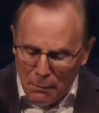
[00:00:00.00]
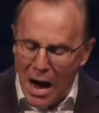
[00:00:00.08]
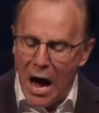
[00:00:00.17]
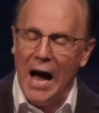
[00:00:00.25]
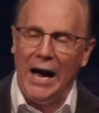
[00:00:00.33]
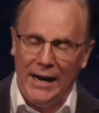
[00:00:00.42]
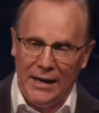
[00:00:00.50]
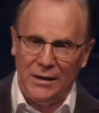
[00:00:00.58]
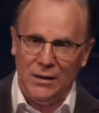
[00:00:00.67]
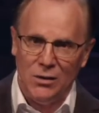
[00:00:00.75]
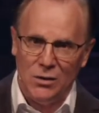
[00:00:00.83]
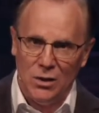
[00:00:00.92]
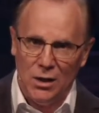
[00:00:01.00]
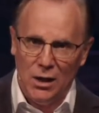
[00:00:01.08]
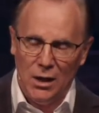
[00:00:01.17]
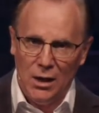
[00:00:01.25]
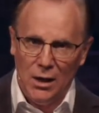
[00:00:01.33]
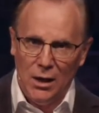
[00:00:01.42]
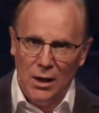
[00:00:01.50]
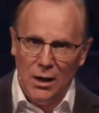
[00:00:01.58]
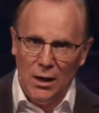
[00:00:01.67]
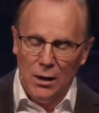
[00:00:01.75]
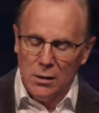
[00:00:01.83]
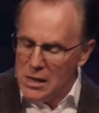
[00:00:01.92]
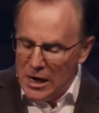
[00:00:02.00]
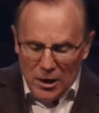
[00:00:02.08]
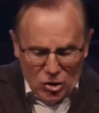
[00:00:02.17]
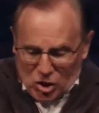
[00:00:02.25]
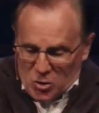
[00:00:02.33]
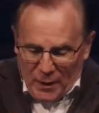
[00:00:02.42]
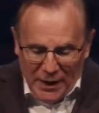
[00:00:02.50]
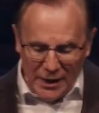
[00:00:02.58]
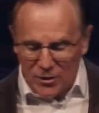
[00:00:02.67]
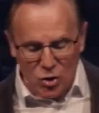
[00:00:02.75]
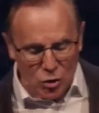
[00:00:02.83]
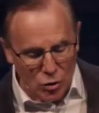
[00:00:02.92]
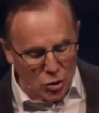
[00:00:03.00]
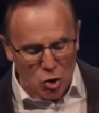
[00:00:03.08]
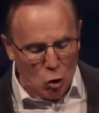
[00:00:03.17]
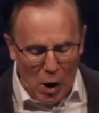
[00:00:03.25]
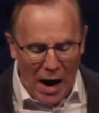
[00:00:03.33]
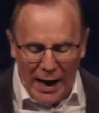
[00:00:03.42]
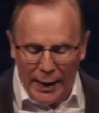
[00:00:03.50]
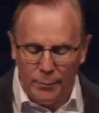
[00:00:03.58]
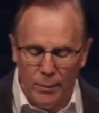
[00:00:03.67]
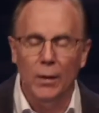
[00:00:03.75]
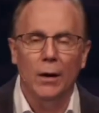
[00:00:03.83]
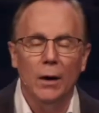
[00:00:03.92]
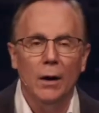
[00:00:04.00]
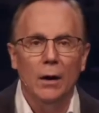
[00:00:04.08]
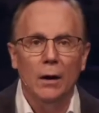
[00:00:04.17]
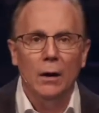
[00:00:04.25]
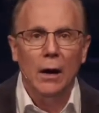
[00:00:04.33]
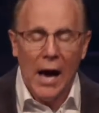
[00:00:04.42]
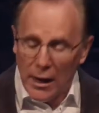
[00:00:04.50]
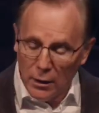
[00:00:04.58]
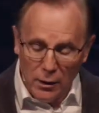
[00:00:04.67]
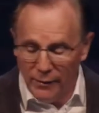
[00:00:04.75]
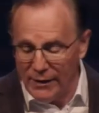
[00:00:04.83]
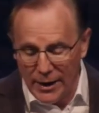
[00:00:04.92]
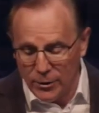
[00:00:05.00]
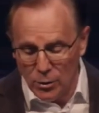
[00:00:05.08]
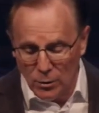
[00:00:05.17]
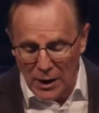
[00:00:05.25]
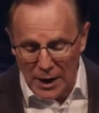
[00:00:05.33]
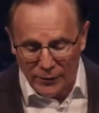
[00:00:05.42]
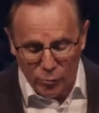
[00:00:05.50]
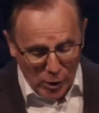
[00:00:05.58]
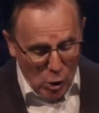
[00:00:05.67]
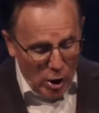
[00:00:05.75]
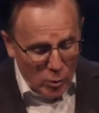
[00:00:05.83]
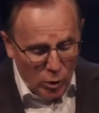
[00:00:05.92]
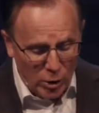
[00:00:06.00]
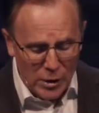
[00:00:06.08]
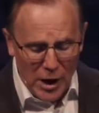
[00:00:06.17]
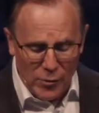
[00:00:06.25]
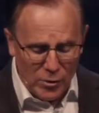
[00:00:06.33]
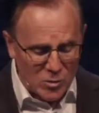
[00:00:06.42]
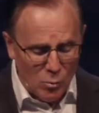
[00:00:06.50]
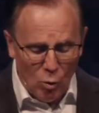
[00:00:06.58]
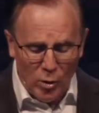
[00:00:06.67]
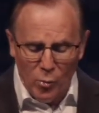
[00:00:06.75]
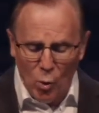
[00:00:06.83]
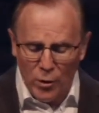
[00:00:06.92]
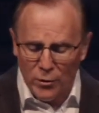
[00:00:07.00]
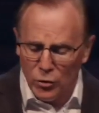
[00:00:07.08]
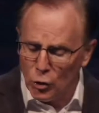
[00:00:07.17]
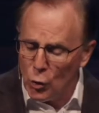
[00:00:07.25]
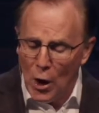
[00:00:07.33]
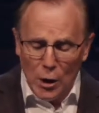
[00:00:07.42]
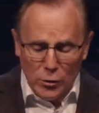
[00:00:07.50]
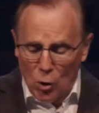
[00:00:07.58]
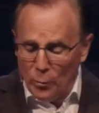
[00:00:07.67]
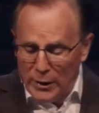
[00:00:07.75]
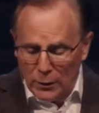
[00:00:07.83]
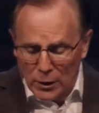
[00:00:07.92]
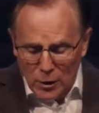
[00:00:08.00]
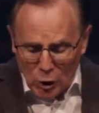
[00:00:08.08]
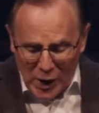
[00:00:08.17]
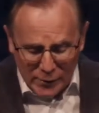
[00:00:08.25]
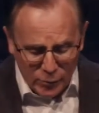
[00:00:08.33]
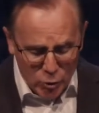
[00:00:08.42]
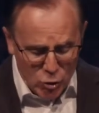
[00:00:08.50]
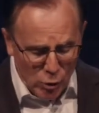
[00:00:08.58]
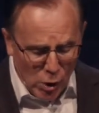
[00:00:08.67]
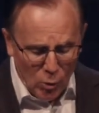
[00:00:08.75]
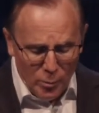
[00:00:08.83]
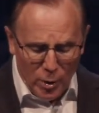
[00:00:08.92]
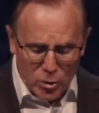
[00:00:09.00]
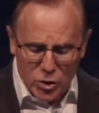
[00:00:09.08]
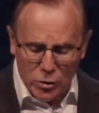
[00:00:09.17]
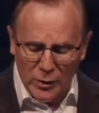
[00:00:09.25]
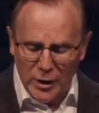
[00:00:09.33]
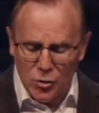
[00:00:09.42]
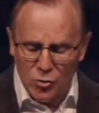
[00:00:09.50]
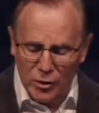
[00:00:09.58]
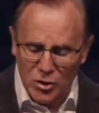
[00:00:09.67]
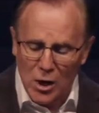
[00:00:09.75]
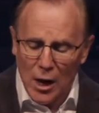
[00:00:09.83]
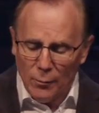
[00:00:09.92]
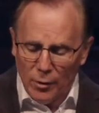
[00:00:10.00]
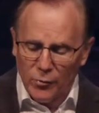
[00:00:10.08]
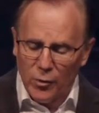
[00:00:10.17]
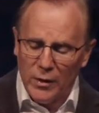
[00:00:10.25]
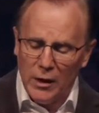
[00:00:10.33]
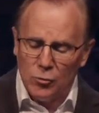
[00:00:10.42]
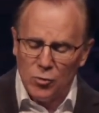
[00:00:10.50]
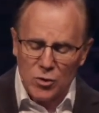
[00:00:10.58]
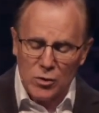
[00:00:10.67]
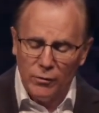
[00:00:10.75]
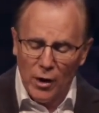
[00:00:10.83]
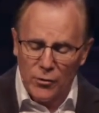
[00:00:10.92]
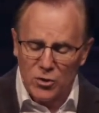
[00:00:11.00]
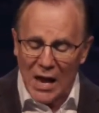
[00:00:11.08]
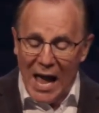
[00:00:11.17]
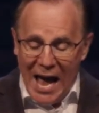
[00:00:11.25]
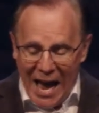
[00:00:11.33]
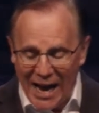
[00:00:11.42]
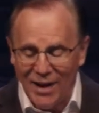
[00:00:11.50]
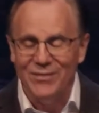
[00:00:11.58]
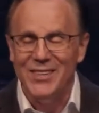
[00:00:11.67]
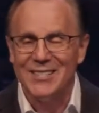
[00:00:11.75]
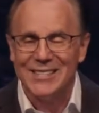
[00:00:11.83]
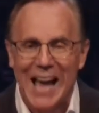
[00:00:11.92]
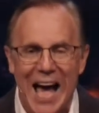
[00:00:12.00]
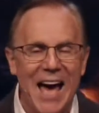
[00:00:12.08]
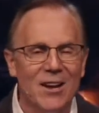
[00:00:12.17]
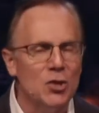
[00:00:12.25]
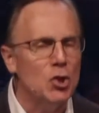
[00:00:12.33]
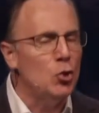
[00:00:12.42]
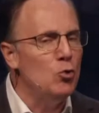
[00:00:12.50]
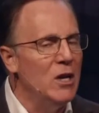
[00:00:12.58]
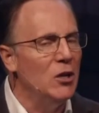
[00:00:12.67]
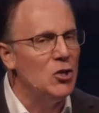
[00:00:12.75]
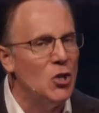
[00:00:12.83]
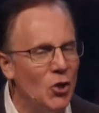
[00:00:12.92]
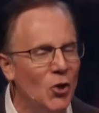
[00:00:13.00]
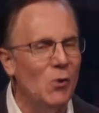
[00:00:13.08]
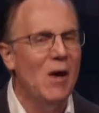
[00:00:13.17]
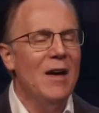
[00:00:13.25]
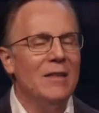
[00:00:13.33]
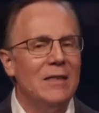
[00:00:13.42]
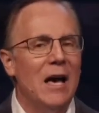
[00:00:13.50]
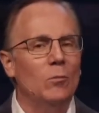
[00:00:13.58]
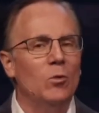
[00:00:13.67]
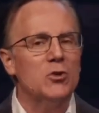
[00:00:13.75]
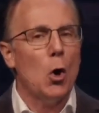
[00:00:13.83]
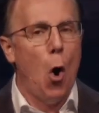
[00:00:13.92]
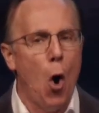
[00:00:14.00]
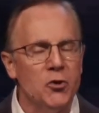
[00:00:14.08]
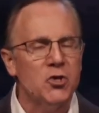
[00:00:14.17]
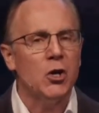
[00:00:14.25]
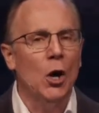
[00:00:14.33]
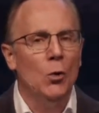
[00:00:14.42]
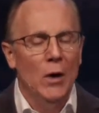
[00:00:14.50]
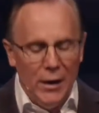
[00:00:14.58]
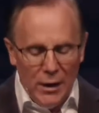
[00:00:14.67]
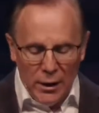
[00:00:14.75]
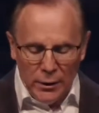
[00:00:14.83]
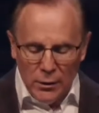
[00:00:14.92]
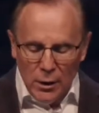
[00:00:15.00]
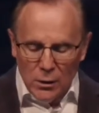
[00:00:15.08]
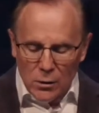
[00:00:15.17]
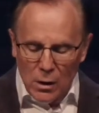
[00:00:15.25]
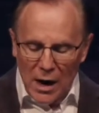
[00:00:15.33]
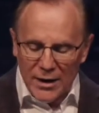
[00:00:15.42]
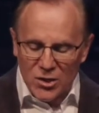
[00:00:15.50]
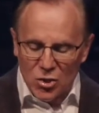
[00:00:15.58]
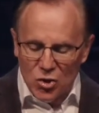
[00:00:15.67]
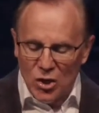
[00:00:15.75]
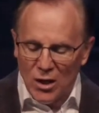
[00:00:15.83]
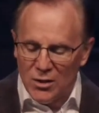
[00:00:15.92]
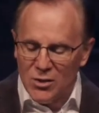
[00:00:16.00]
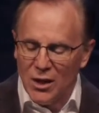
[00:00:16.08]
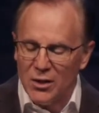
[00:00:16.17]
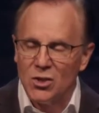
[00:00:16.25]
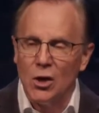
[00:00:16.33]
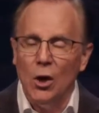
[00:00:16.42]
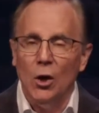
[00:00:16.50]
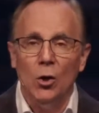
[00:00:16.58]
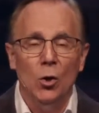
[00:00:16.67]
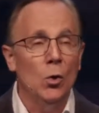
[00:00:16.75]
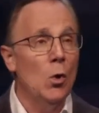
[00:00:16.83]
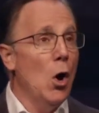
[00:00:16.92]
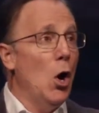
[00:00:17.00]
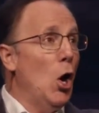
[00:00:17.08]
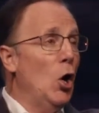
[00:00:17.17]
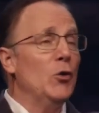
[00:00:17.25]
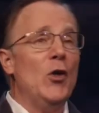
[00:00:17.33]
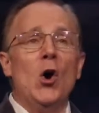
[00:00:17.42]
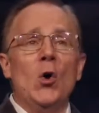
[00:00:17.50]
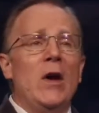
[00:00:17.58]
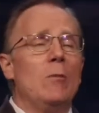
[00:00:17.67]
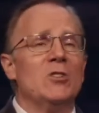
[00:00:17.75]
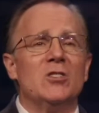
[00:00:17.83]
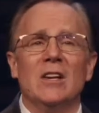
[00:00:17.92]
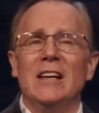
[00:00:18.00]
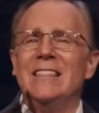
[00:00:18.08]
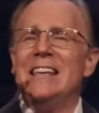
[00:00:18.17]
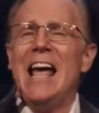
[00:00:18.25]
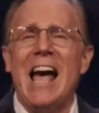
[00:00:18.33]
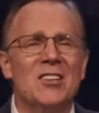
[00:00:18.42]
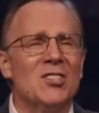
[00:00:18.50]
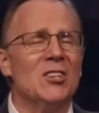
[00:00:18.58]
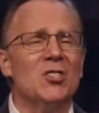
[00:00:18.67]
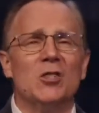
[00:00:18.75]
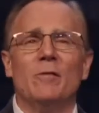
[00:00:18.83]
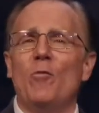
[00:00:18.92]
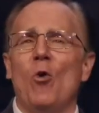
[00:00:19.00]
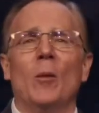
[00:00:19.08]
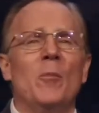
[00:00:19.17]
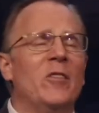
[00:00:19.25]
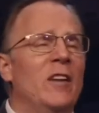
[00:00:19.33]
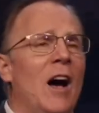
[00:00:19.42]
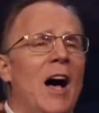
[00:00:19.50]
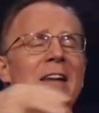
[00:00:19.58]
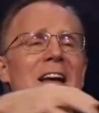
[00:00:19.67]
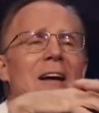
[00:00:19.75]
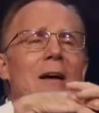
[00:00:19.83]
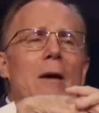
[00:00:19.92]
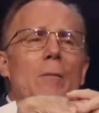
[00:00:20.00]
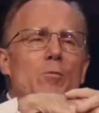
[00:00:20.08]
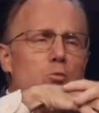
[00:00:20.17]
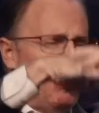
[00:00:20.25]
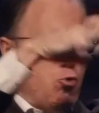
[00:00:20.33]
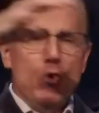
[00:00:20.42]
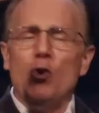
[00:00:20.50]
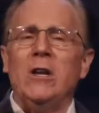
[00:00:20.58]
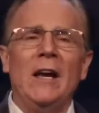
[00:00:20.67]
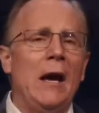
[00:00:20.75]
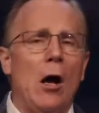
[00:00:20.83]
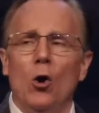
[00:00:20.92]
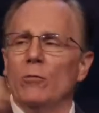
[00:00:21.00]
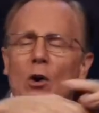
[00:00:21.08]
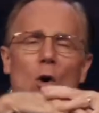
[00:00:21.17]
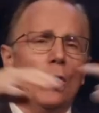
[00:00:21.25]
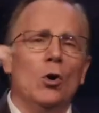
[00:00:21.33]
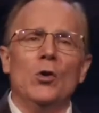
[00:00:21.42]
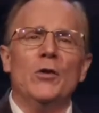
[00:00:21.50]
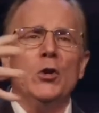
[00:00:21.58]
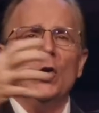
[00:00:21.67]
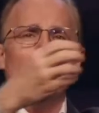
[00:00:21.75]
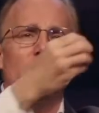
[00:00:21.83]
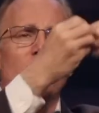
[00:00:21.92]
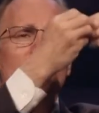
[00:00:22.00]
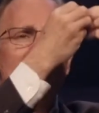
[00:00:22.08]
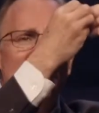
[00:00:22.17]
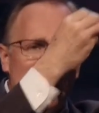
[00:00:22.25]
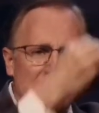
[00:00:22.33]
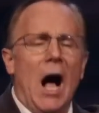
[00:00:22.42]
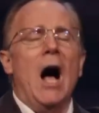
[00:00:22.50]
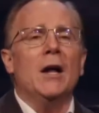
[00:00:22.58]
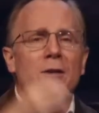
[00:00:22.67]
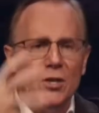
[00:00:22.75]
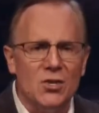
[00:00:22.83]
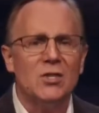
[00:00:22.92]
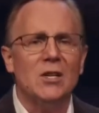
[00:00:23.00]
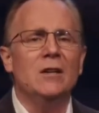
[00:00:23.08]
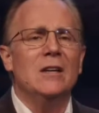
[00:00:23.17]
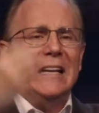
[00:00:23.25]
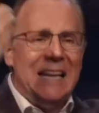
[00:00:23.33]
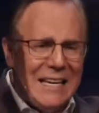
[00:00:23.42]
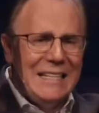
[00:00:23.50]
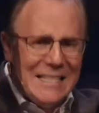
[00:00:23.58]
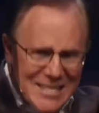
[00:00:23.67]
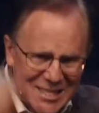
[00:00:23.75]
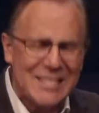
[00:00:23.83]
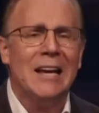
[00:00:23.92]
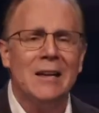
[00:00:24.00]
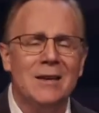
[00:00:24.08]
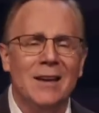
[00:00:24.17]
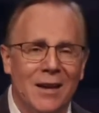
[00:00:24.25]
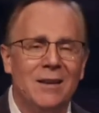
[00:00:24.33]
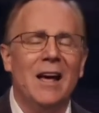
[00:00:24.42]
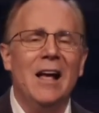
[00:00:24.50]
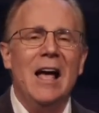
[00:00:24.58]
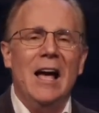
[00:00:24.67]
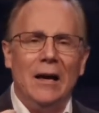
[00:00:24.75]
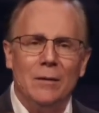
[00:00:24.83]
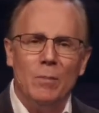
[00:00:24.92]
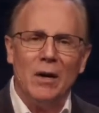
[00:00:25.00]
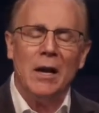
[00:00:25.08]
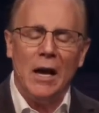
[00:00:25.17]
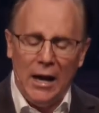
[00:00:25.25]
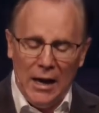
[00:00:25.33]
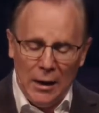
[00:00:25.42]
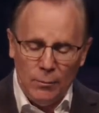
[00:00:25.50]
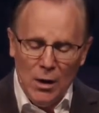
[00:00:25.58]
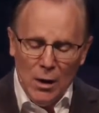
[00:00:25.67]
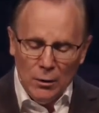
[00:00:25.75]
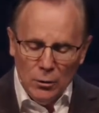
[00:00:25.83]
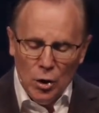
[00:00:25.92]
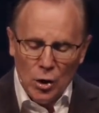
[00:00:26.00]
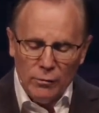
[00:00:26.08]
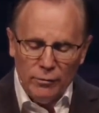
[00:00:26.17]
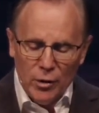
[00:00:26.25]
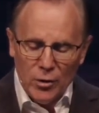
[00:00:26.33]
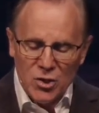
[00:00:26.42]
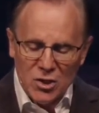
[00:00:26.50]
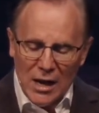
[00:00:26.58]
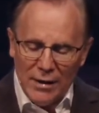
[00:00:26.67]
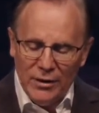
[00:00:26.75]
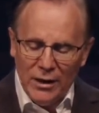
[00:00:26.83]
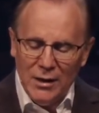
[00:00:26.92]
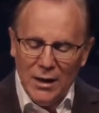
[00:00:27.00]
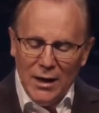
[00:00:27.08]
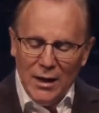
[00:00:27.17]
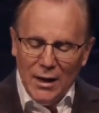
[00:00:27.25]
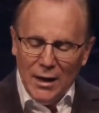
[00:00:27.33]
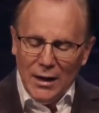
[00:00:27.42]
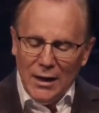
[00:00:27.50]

of mind, then he just begins to describe how to live out your life. Regard one another as more important than you. Don't merely look out for your own personal interests, but for the interest of others. Have this attitude in you that was also in Christ Jesus, who, although he was in the essence, the form of God, ruling over all the universe, he condescended, he descended and became, look, verse 7,